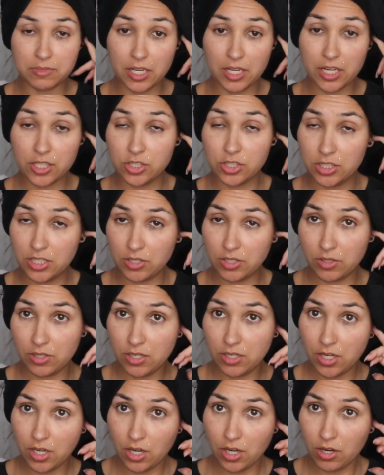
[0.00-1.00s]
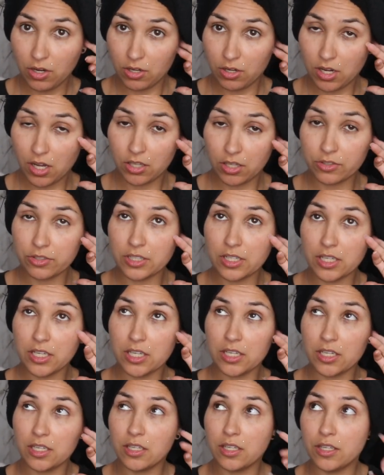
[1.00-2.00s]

I actually colored it.